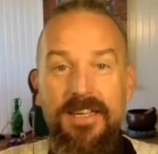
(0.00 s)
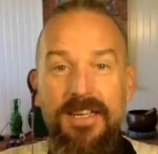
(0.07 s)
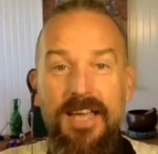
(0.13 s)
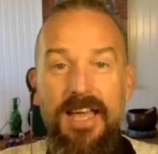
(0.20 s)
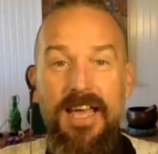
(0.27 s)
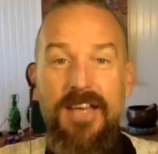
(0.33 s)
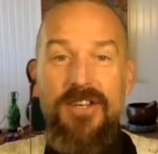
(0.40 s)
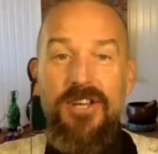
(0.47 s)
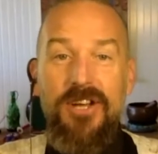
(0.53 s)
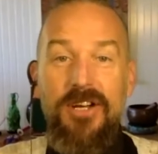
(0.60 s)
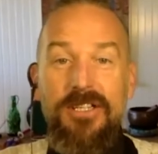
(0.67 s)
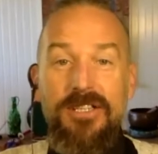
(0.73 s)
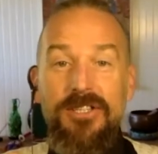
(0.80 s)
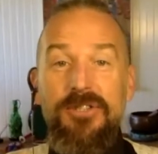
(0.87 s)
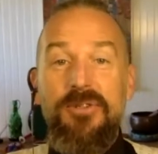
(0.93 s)
and young
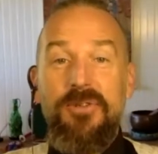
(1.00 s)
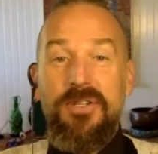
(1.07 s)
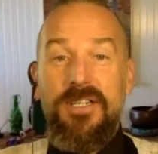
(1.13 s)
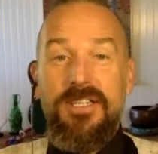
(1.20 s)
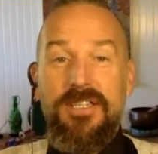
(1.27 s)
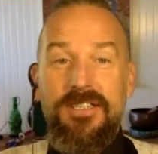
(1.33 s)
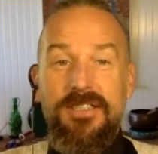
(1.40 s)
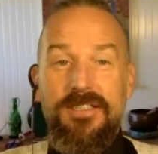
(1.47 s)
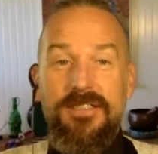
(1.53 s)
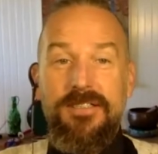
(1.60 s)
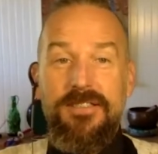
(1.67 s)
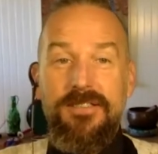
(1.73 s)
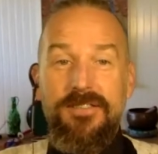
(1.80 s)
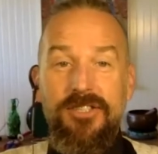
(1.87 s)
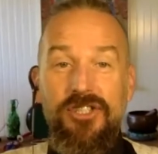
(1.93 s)
Luke
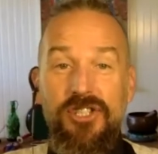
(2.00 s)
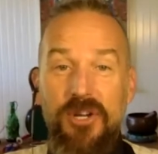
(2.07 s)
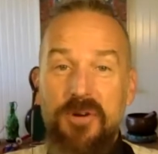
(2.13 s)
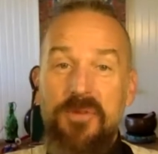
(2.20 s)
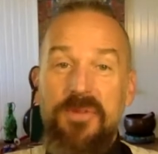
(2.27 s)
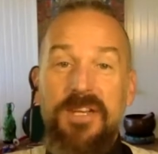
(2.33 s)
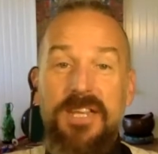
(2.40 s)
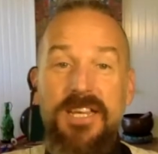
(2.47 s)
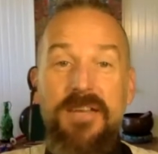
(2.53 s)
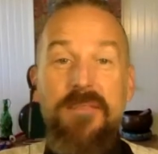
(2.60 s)
showed that he had